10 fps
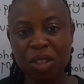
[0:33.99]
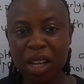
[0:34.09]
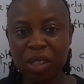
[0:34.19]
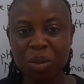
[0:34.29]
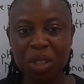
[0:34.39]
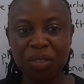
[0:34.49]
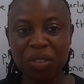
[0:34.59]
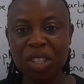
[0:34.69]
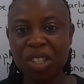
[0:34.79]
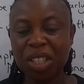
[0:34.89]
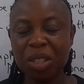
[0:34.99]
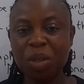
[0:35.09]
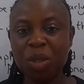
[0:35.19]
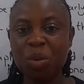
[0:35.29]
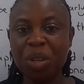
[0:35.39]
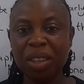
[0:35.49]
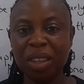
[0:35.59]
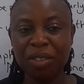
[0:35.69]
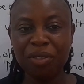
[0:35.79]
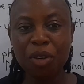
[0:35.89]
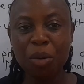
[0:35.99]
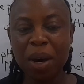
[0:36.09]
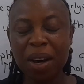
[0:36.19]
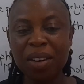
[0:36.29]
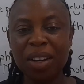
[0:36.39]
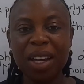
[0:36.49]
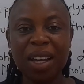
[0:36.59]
try to differentiate between the formal